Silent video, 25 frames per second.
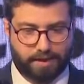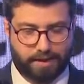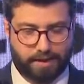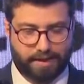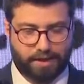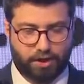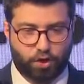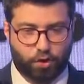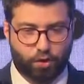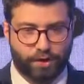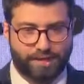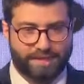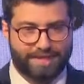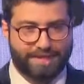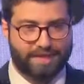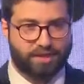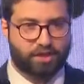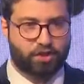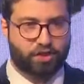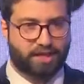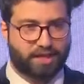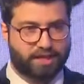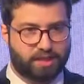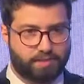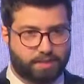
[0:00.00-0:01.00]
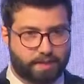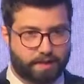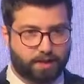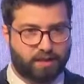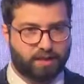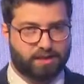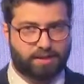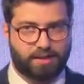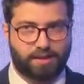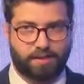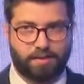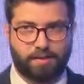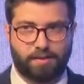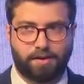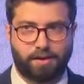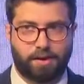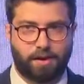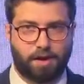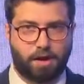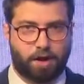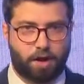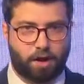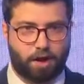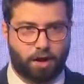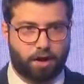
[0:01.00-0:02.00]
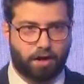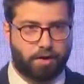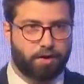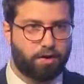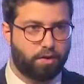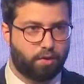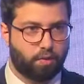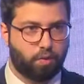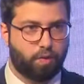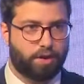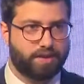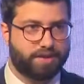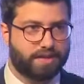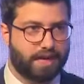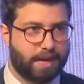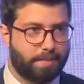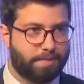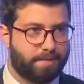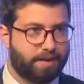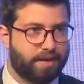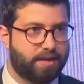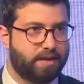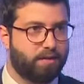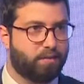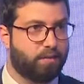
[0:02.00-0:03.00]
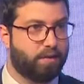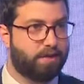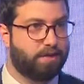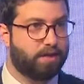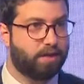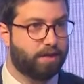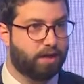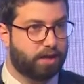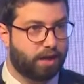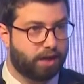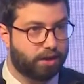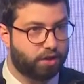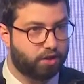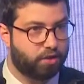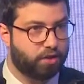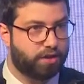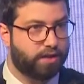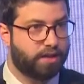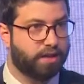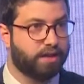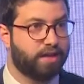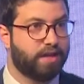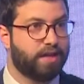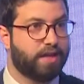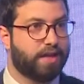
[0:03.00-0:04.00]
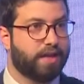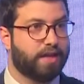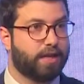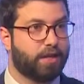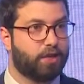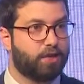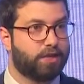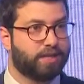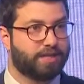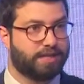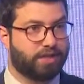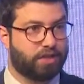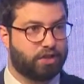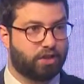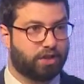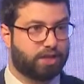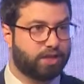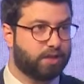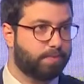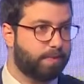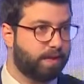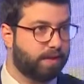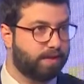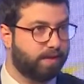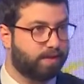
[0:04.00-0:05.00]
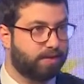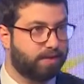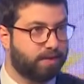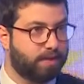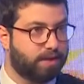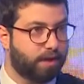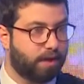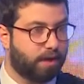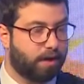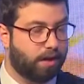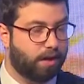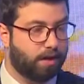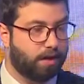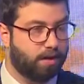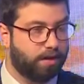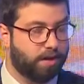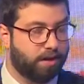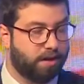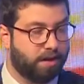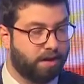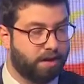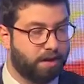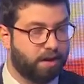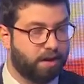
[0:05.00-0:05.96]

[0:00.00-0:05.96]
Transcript: increasing transparency on what's happening within the country, increasing transparency on